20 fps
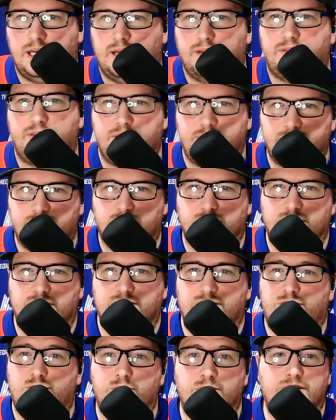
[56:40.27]
Theme jerseys.
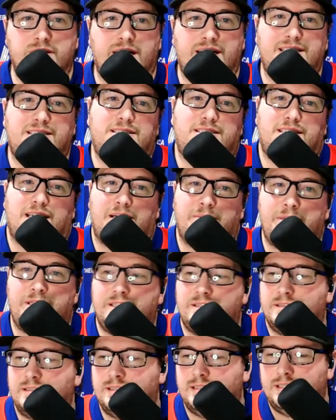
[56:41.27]
Student nights, I
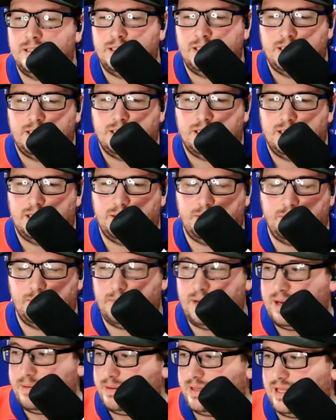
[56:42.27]
mean,
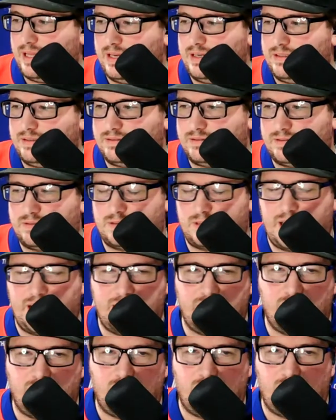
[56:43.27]
maybe they
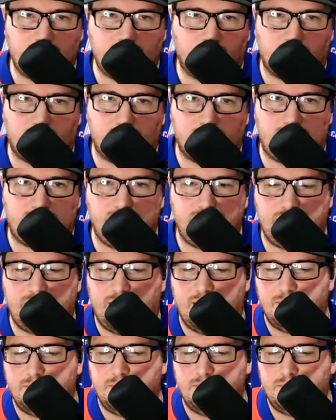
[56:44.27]
can't always work with
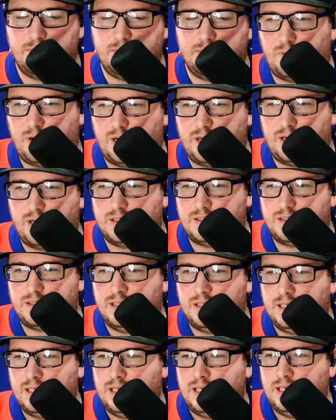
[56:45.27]
UDM, but why not
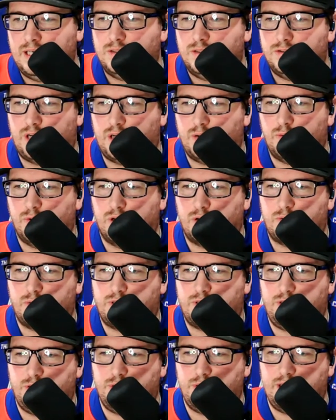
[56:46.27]
try and work with
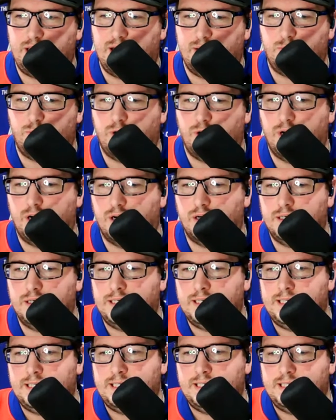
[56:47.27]
UDM where
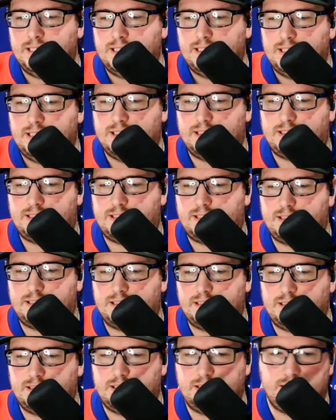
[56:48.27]
it's
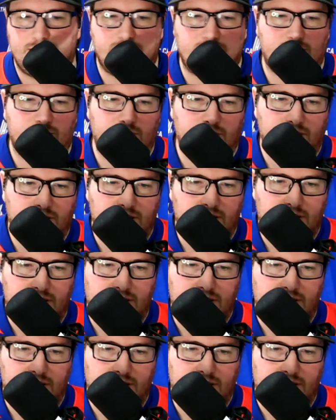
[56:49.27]
okay?